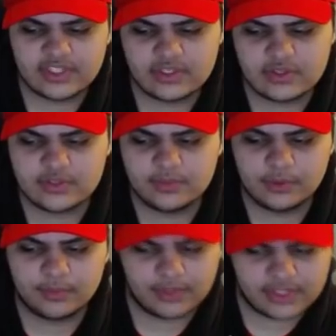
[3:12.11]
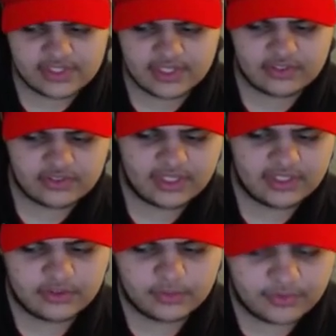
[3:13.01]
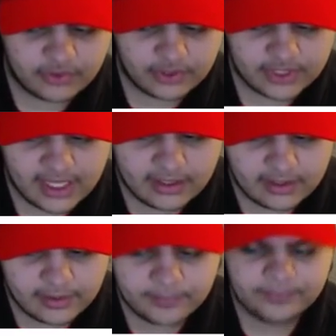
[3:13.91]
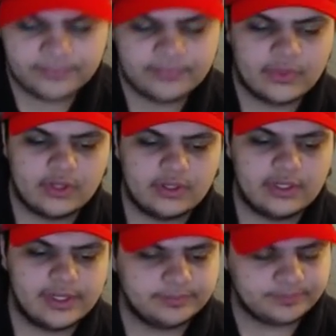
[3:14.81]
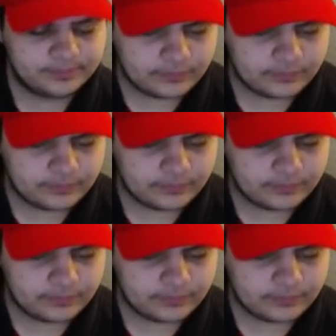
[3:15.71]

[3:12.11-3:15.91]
that you support Bernie Sanders and that's your preferred candidate. And